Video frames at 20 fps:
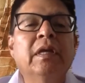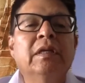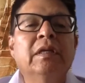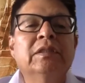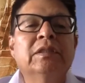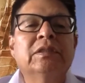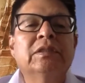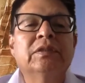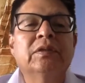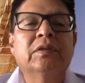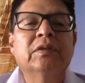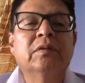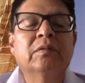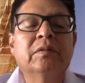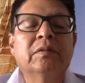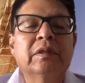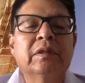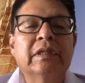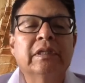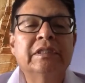So
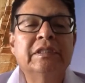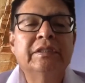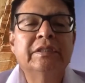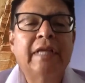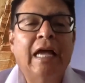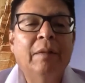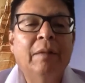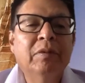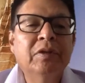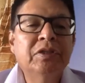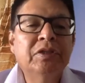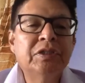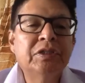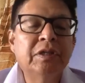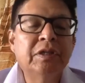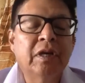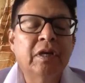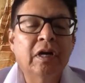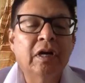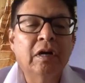establish
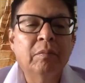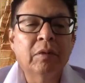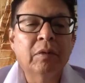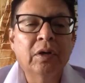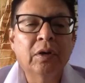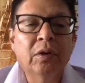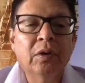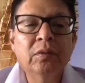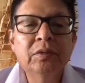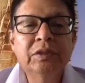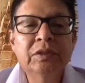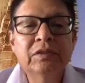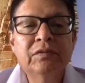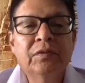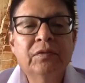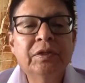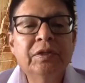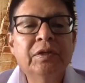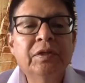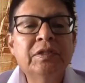goals for
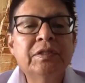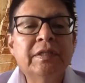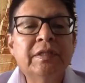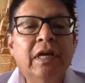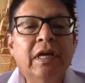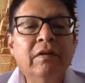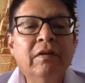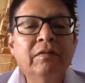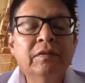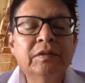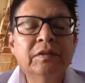yourself.